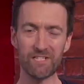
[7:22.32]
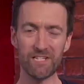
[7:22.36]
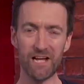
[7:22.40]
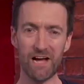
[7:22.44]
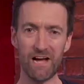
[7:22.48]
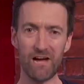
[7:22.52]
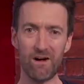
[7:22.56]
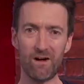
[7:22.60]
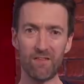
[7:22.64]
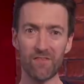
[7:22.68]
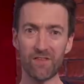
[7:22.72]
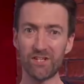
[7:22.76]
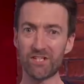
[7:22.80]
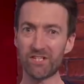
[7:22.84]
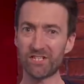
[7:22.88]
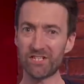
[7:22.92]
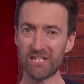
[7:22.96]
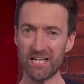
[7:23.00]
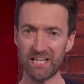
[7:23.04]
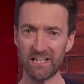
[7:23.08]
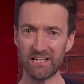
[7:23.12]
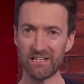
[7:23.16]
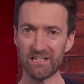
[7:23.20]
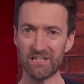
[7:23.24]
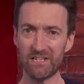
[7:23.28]
now, the
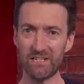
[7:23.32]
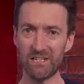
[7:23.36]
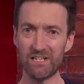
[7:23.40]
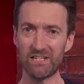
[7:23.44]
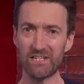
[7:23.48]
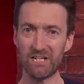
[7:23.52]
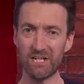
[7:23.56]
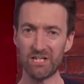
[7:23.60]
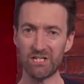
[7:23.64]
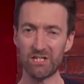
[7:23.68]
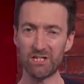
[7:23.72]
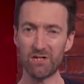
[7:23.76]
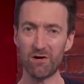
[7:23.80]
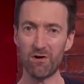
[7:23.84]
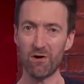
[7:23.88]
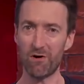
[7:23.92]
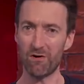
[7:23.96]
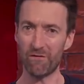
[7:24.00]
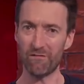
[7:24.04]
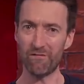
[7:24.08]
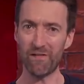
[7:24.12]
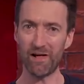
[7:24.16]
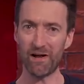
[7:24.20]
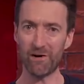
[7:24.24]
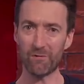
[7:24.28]
second edition
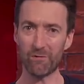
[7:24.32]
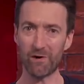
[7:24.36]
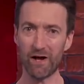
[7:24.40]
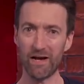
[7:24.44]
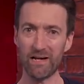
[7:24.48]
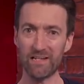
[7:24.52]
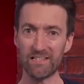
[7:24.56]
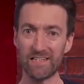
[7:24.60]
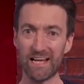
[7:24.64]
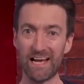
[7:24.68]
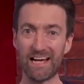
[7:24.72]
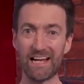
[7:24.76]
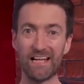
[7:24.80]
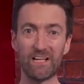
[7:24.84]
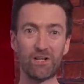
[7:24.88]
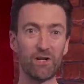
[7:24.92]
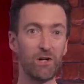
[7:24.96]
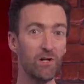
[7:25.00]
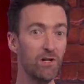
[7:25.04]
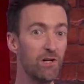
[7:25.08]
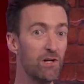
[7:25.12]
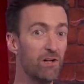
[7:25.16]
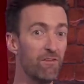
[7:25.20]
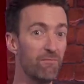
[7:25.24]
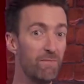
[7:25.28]
of that race, and it
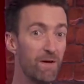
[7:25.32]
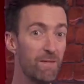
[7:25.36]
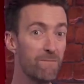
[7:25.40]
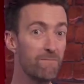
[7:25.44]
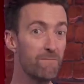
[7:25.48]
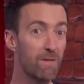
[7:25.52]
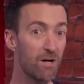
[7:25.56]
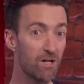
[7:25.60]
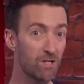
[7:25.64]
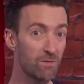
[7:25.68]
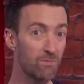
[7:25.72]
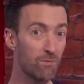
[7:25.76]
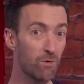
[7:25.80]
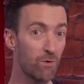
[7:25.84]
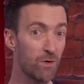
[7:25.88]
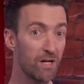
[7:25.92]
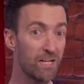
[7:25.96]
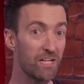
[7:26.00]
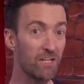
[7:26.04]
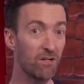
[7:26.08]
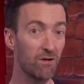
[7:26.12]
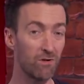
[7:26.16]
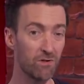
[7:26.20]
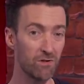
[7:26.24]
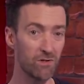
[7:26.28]
couldn't have been much more
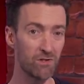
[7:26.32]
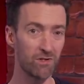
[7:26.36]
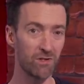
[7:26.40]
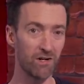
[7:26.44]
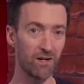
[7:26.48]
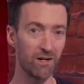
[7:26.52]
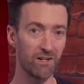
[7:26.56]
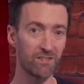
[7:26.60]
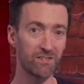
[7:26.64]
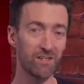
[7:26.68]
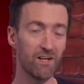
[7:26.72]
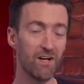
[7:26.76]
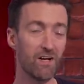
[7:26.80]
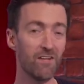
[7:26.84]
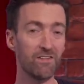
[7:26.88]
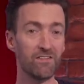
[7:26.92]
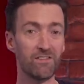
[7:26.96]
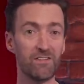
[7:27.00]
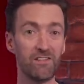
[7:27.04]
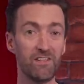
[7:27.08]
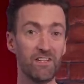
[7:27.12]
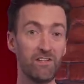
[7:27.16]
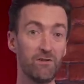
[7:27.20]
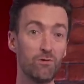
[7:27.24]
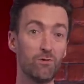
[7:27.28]
in contrast
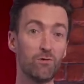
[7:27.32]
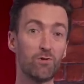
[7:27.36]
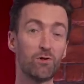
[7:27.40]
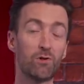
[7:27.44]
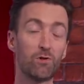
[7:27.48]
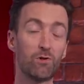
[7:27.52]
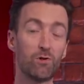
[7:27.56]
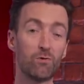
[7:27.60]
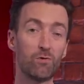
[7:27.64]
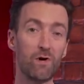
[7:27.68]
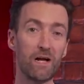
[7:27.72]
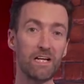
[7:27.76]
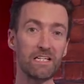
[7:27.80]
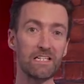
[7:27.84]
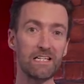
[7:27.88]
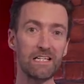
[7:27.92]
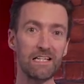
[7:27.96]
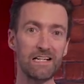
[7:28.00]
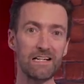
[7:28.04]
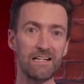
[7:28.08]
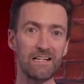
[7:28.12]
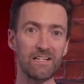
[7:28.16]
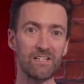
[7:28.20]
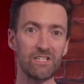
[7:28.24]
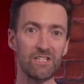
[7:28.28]
to the inaugural race
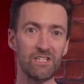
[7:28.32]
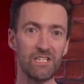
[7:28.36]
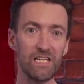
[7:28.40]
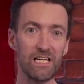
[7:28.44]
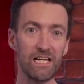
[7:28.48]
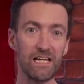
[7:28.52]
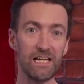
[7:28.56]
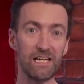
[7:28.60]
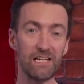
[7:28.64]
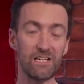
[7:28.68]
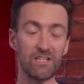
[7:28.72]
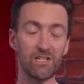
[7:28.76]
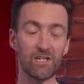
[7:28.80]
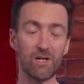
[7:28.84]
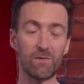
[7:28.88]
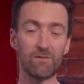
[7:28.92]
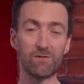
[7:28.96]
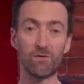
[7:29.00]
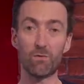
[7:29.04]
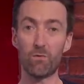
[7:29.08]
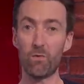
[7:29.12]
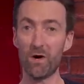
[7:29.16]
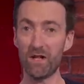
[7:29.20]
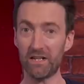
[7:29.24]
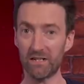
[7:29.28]
last year in terms
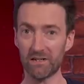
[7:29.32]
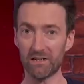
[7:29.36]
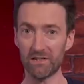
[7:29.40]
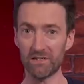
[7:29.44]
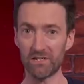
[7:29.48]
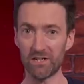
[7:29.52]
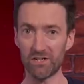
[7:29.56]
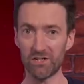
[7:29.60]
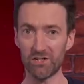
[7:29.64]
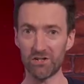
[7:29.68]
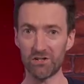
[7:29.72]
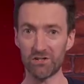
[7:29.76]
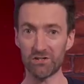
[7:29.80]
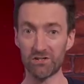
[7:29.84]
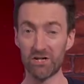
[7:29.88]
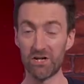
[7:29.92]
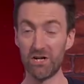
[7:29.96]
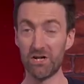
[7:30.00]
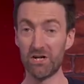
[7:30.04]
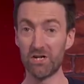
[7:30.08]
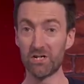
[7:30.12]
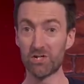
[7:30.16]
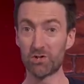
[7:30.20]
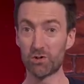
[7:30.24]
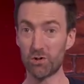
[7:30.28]
of weather conditions.
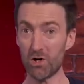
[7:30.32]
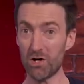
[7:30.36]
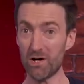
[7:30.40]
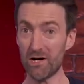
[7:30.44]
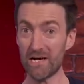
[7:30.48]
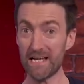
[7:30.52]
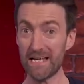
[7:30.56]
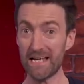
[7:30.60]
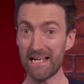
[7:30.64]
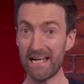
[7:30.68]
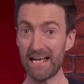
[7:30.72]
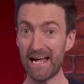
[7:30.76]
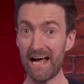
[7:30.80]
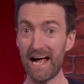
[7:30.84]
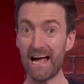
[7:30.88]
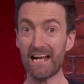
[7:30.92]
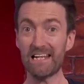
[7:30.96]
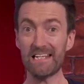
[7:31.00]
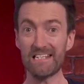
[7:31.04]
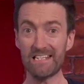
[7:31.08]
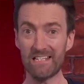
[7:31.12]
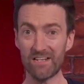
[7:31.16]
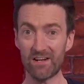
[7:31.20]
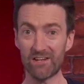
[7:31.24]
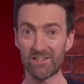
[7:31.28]
Dry
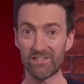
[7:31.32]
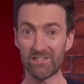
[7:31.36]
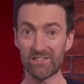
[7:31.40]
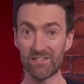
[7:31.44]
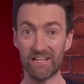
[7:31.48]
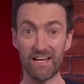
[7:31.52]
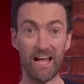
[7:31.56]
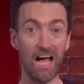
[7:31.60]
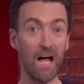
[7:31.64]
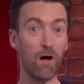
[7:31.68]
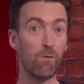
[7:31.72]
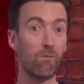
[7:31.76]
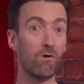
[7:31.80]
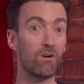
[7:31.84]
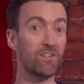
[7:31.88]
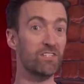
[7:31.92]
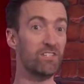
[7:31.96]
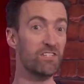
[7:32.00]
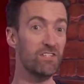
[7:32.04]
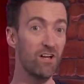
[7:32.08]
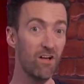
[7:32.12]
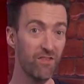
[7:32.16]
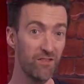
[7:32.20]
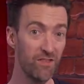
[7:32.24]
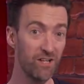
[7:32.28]
and dusty, and whilst
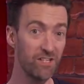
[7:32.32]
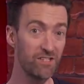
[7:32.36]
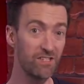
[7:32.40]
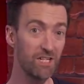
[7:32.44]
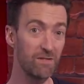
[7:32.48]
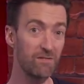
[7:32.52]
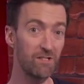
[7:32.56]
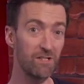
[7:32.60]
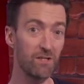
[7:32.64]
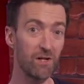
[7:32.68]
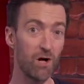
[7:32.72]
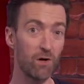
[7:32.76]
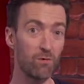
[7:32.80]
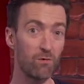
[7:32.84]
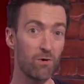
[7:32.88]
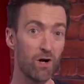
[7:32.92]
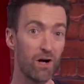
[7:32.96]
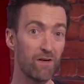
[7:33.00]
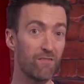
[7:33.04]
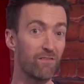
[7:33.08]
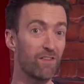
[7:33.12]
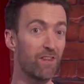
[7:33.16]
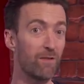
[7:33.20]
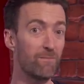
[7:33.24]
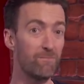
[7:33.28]
nothing seemed to go
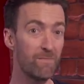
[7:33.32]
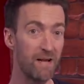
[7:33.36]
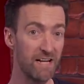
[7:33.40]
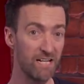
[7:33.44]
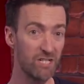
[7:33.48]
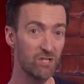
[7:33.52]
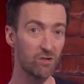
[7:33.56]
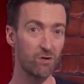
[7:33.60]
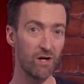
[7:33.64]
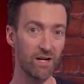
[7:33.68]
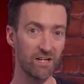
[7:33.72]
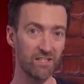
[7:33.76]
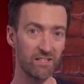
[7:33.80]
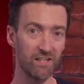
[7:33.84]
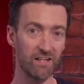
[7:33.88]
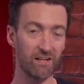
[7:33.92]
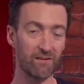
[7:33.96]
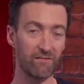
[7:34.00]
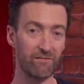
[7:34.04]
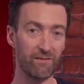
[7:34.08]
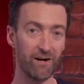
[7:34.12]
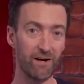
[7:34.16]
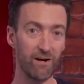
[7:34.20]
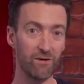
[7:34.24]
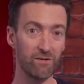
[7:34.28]
right for the men's
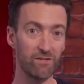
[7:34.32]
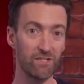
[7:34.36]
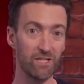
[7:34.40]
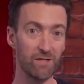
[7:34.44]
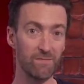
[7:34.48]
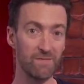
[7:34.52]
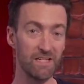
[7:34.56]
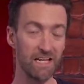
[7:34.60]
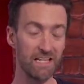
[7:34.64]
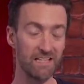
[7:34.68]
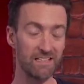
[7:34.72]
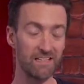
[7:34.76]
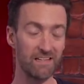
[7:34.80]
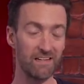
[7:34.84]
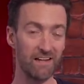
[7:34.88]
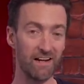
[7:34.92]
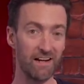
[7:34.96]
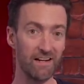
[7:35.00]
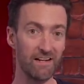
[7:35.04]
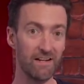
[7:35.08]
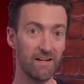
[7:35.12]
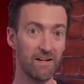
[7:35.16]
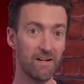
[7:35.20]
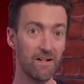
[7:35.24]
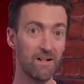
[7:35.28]
Trek-Segafredo team
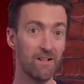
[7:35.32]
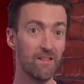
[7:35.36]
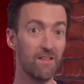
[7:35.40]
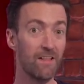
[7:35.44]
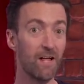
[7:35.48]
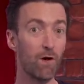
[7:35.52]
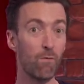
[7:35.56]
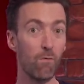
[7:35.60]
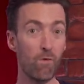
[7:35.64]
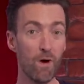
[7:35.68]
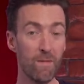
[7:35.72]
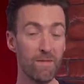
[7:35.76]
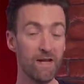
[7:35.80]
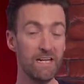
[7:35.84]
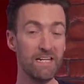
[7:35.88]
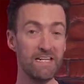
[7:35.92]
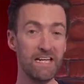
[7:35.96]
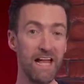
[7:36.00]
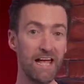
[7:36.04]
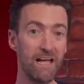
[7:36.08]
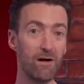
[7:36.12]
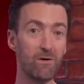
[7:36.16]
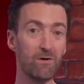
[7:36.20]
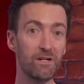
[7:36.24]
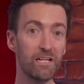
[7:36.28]
yesterday, their women
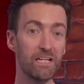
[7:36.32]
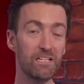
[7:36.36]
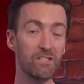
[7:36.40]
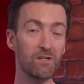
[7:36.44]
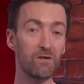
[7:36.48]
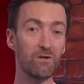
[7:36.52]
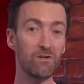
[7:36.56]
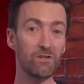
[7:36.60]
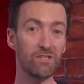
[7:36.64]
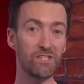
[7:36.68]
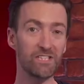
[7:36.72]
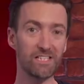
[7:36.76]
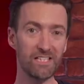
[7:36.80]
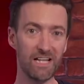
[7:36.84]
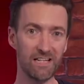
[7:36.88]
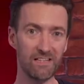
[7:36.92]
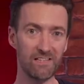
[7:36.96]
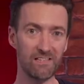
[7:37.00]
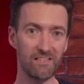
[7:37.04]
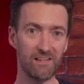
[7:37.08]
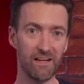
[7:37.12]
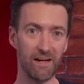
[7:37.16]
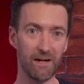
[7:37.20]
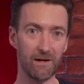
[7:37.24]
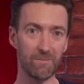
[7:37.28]
nailed it on
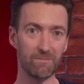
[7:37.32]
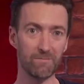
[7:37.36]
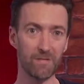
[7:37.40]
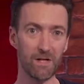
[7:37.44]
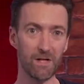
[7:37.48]
Saturday.